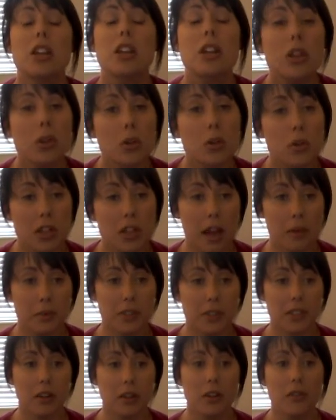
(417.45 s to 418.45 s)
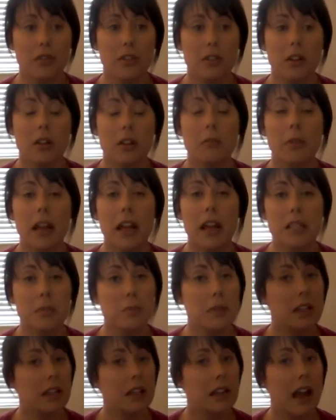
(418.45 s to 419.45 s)
huge obstacle for my
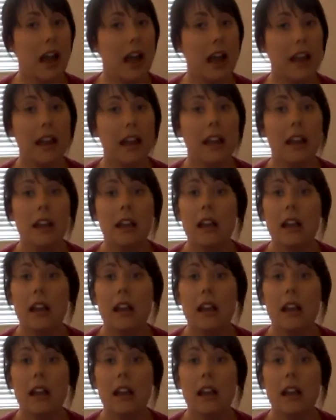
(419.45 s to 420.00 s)
husband and I.